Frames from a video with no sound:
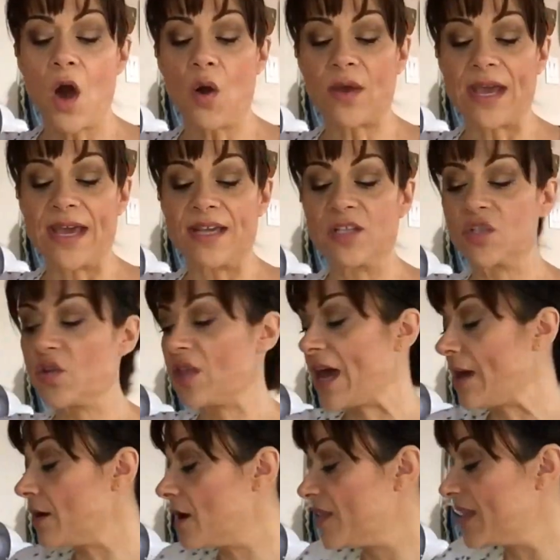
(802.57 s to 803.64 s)
Okay, so
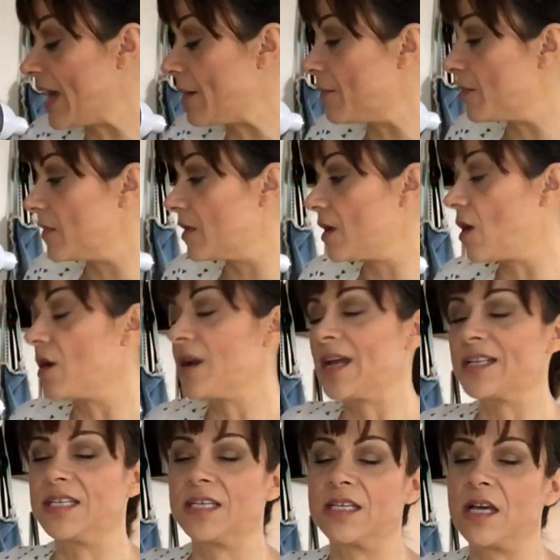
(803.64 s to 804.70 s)
that or
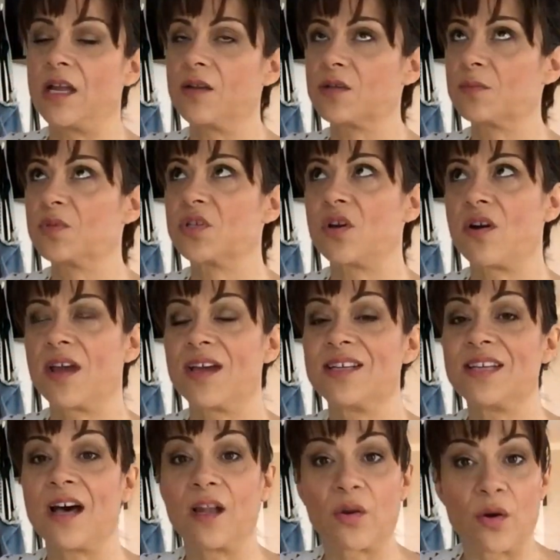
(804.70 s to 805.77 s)
not $10, I'm sorry,
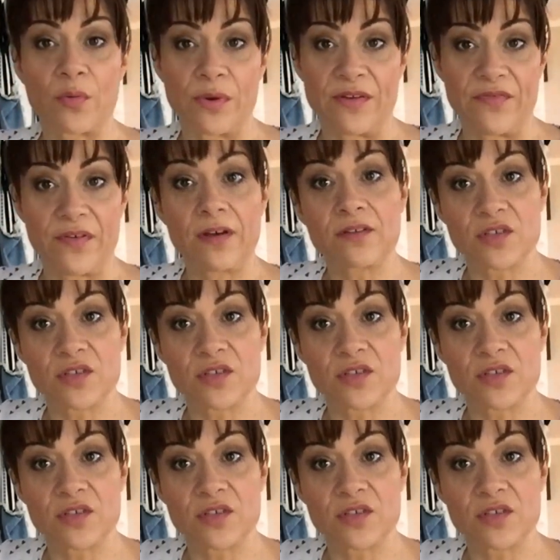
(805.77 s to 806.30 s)
$1 a refill.